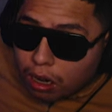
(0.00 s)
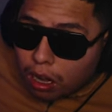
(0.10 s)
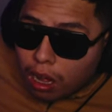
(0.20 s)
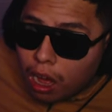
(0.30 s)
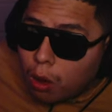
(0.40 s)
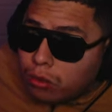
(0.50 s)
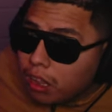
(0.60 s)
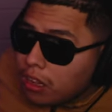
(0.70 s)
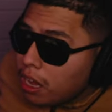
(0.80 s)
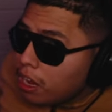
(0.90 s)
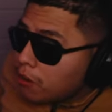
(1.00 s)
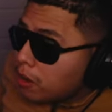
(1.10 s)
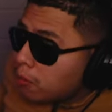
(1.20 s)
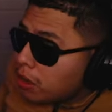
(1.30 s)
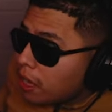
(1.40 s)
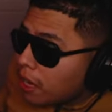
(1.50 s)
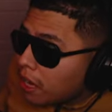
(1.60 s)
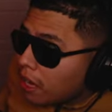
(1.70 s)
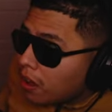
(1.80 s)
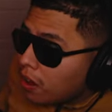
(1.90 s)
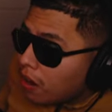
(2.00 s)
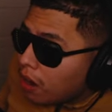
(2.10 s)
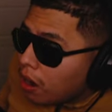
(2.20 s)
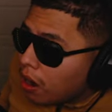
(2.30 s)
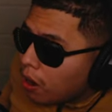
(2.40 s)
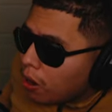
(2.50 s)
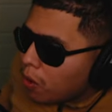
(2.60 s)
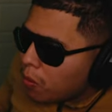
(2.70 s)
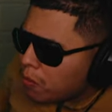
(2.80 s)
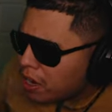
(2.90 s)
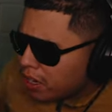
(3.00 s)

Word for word: How is that not even a blank? Oh my